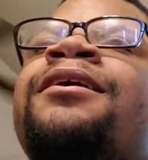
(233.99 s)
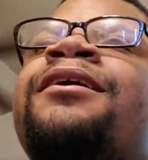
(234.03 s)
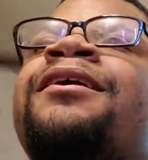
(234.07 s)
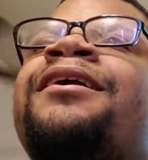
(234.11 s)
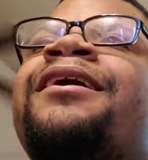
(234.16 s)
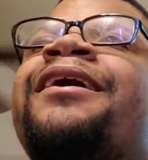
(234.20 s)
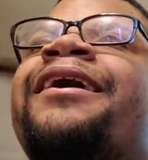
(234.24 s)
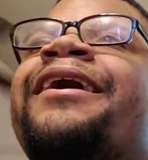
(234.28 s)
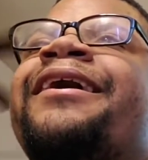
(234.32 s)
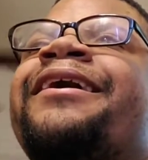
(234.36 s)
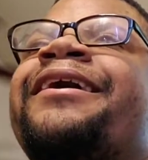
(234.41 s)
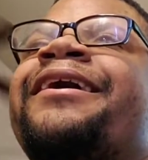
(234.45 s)

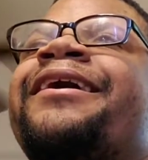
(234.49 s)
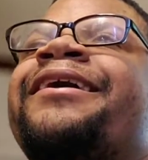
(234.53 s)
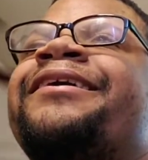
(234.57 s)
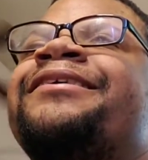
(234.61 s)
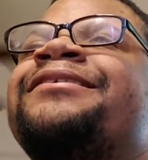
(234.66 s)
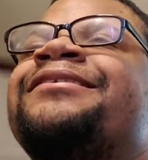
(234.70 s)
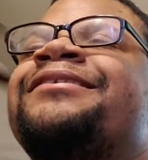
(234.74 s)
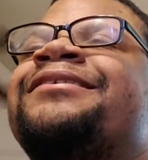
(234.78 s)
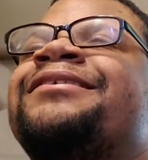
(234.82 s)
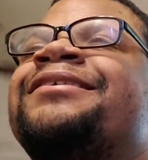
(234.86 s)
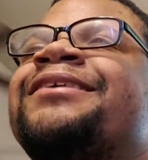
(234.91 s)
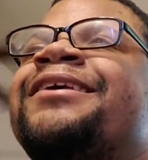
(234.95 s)
I
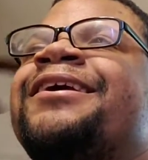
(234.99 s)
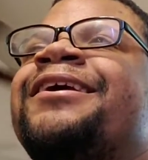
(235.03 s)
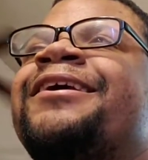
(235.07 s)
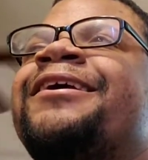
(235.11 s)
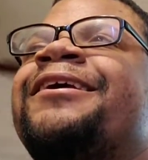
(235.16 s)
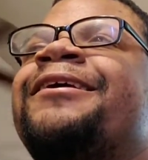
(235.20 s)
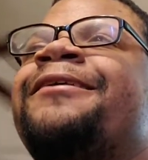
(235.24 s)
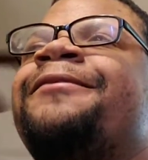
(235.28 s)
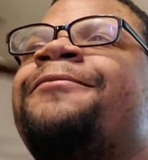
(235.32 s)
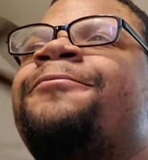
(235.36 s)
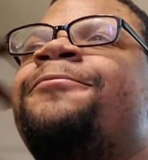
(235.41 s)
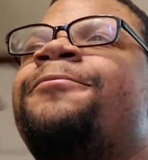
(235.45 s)
gotta
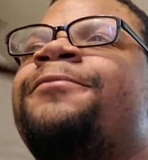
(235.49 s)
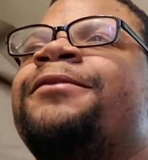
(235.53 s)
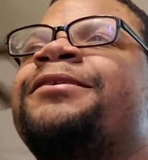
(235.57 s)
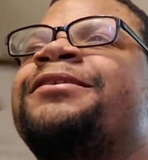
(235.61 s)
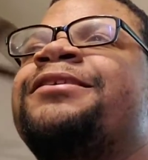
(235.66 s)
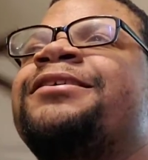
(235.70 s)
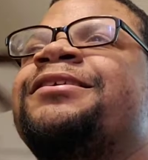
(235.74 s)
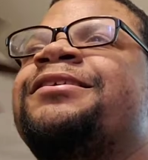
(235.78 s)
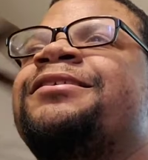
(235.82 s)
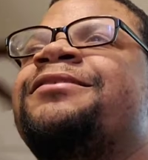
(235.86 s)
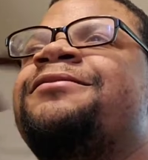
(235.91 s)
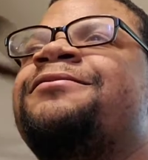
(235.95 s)
say, what
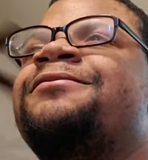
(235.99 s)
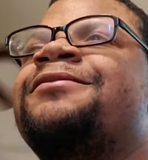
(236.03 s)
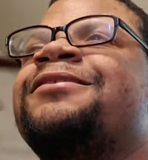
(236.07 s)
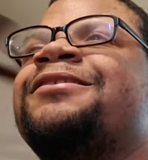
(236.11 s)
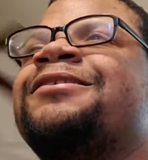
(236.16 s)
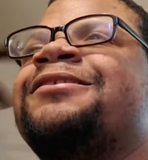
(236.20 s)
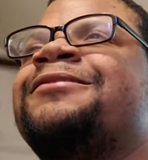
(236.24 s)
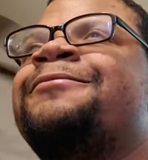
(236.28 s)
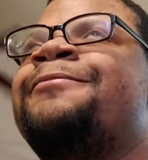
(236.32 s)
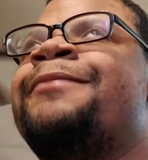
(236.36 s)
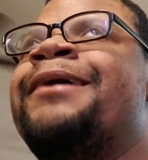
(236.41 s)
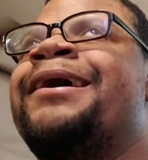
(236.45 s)
did you
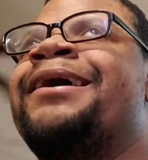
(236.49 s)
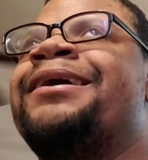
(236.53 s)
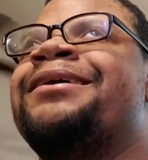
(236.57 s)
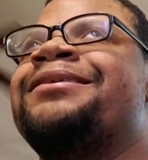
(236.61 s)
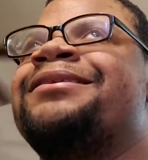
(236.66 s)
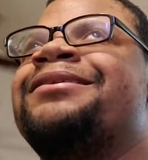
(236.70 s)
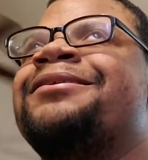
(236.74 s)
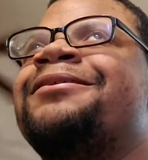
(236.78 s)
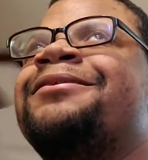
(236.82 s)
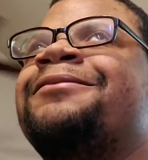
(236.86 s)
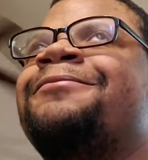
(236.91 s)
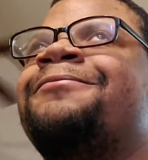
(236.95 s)

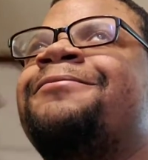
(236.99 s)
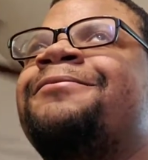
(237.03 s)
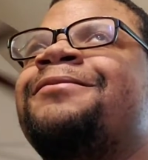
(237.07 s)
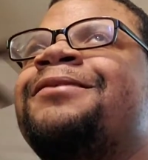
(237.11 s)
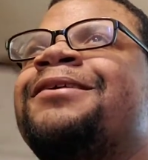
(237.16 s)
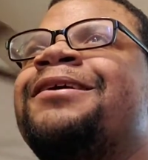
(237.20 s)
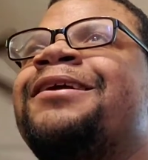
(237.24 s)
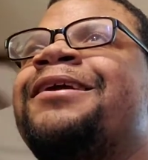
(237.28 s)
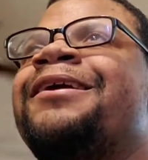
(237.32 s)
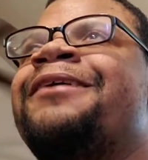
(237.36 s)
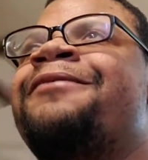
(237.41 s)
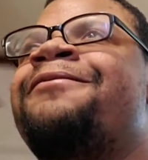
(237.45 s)
expect?
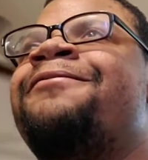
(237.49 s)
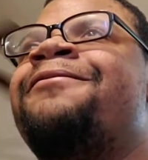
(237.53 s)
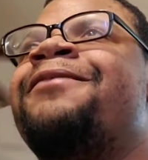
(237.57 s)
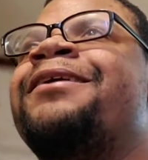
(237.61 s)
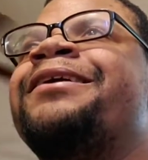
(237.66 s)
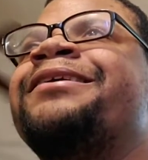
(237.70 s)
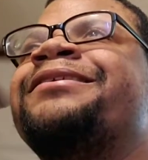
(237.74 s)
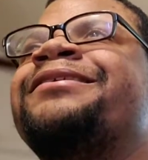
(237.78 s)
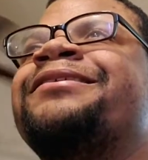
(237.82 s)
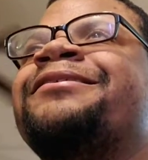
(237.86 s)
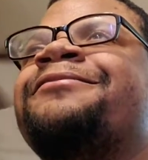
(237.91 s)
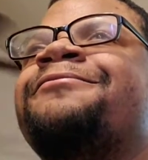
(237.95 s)

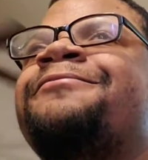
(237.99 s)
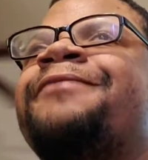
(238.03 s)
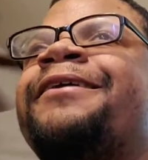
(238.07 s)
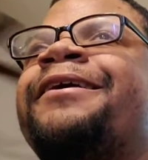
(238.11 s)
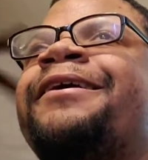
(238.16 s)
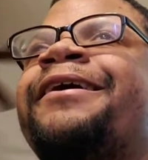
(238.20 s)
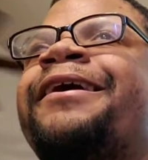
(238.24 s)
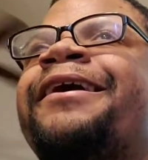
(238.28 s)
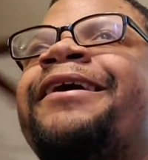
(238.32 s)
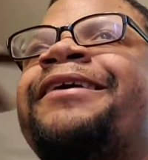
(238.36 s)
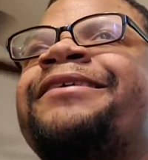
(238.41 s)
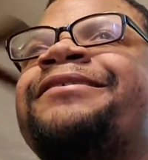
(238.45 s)

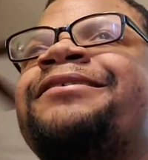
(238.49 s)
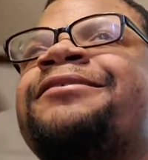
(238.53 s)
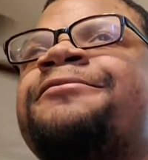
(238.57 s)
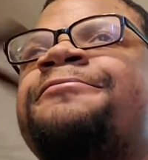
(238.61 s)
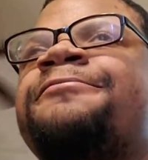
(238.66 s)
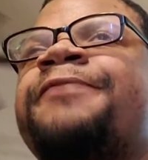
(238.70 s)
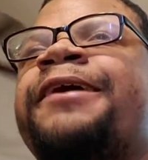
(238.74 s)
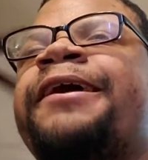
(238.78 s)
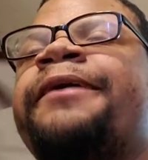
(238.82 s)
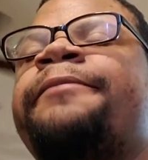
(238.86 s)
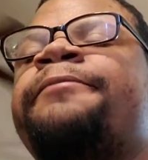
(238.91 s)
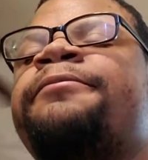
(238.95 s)
It's a
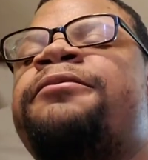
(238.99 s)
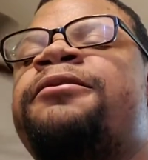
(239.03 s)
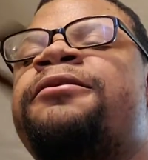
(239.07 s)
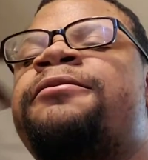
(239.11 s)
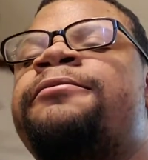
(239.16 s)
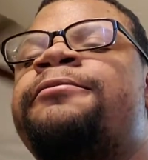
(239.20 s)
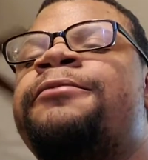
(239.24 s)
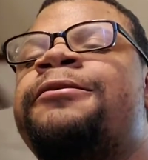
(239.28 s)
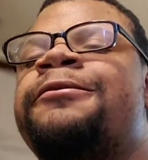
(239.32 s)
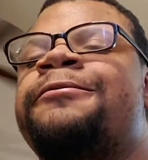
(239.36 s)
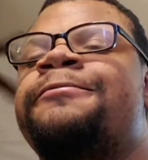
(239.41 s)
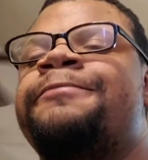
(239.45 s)

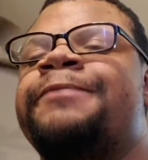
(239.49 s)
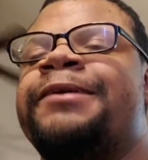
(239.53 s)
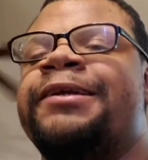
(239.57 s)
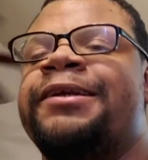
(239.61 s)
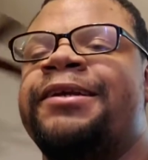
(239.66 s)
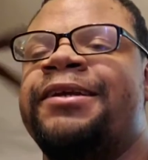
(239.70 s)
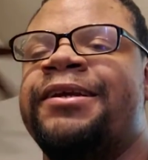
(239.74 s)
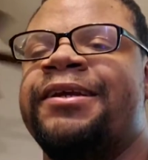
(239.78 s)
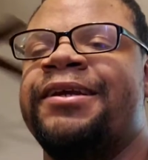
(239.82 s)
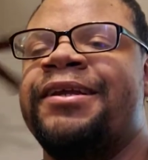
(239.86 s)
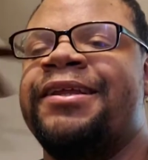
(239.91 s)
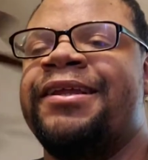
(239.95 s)
Rambo
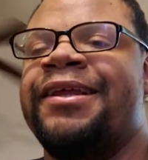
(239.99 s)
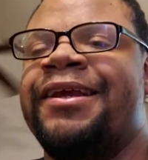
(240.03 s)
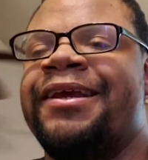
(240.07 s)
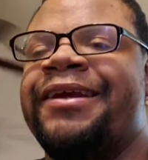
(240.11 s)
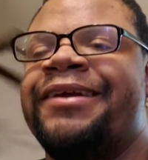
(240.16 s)
movie.